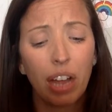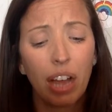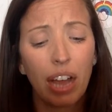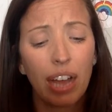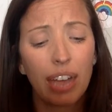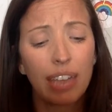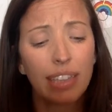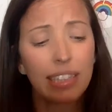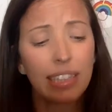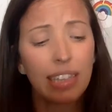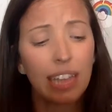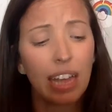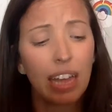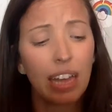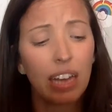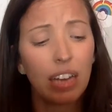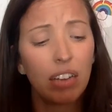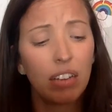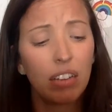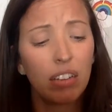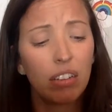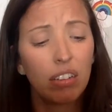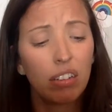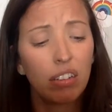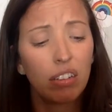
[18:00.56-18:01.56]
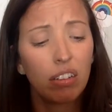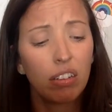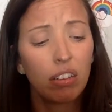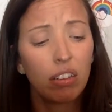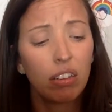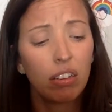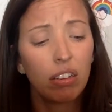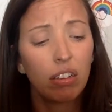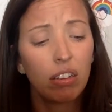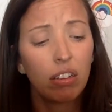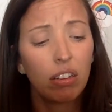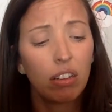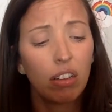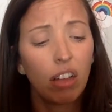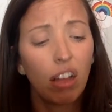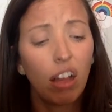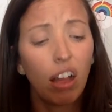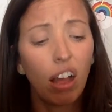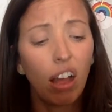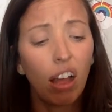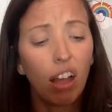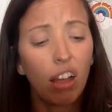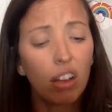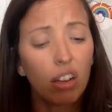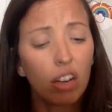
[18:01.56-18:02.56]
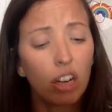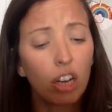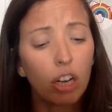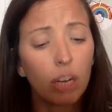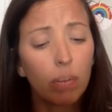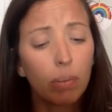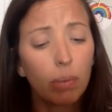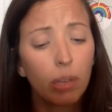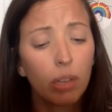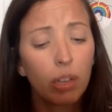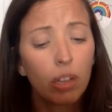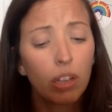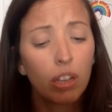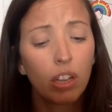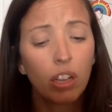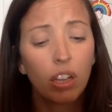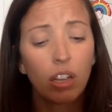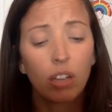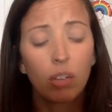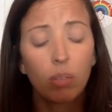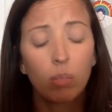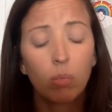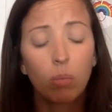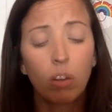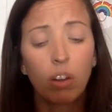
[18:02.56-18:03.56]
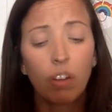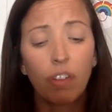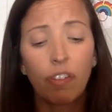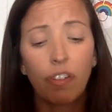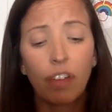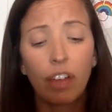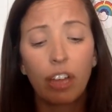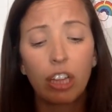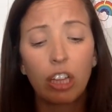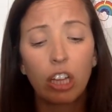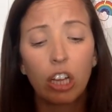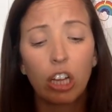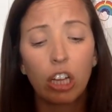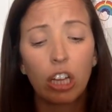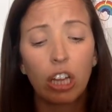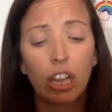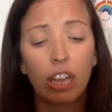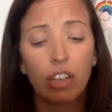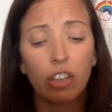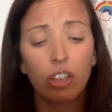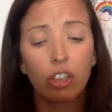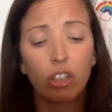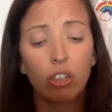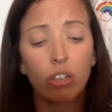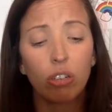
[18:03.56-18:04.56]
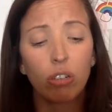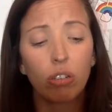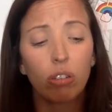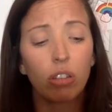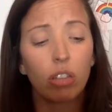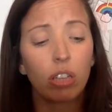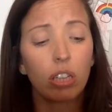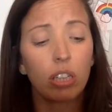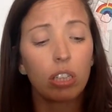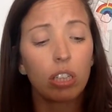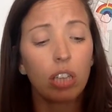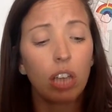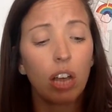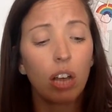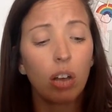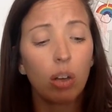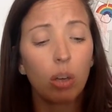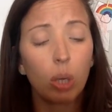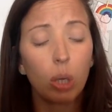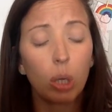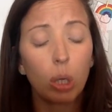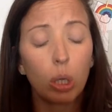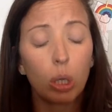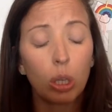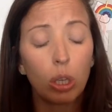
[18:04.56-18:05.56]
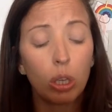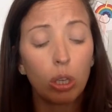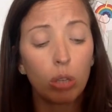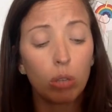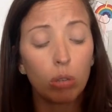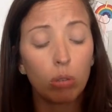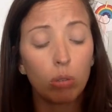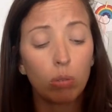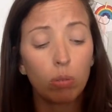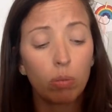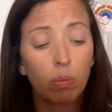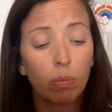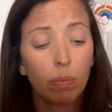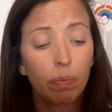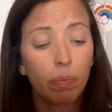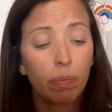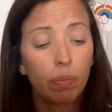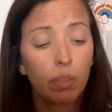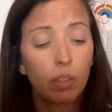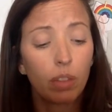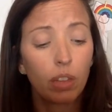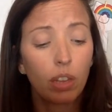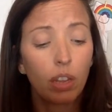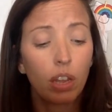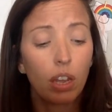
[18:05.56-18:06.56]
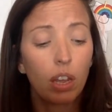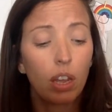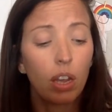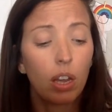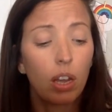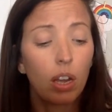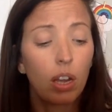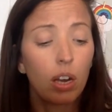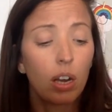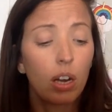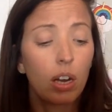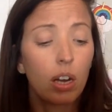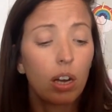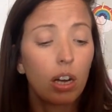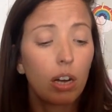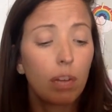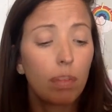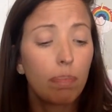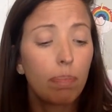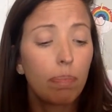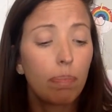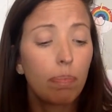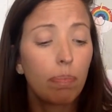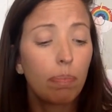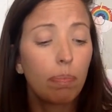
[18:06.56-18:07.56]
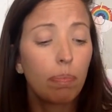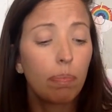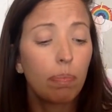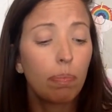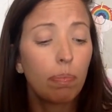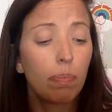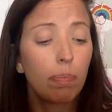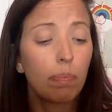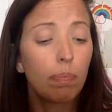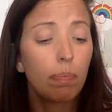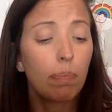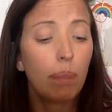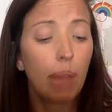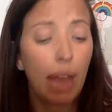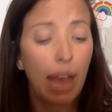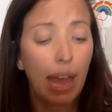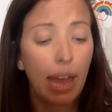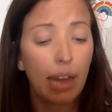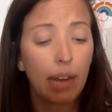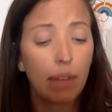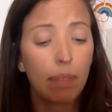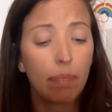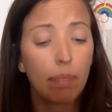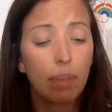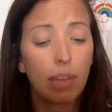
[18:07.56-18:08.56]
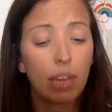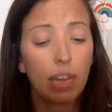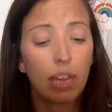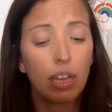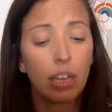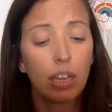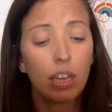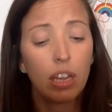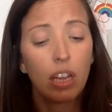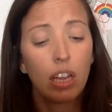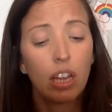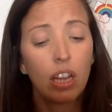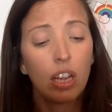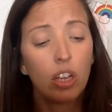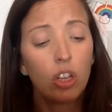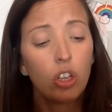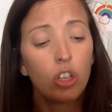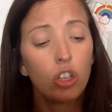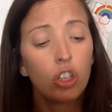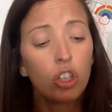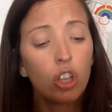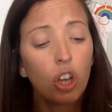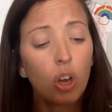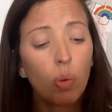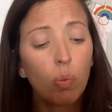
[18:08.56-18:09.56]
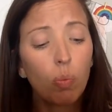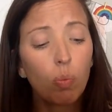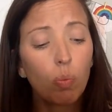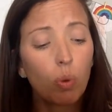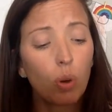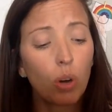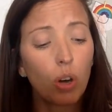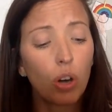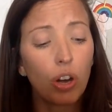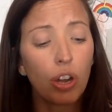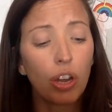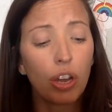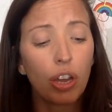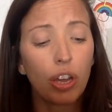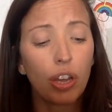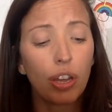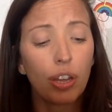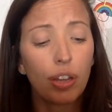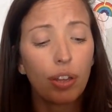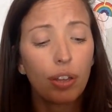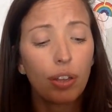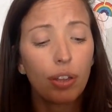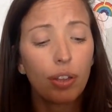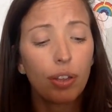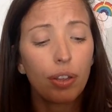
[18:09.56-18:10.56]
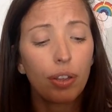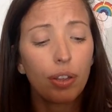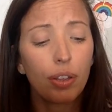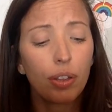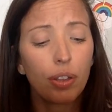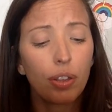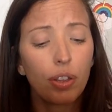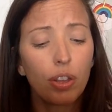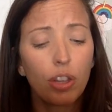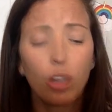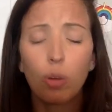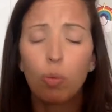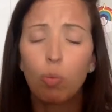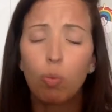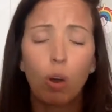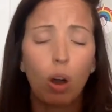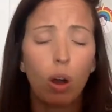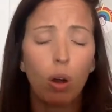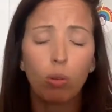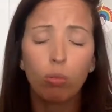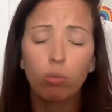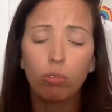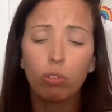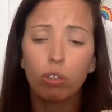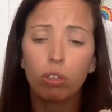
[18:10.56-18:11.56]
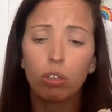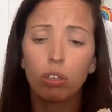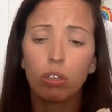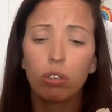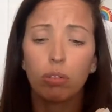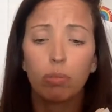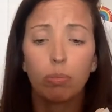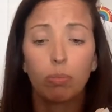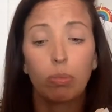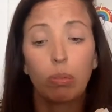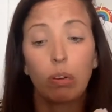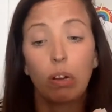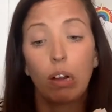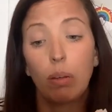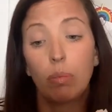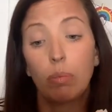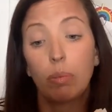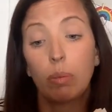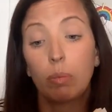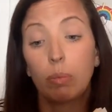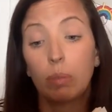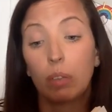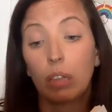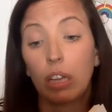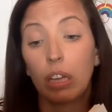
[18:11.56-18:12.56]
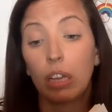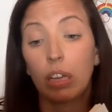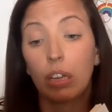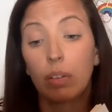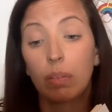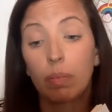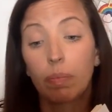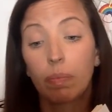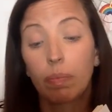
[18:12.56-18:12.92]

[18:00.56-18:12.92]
I said. "Huh, Herb? What if I look like toothless Uncle Lou?" Herb patted me. "Don't worry. You won't, probably."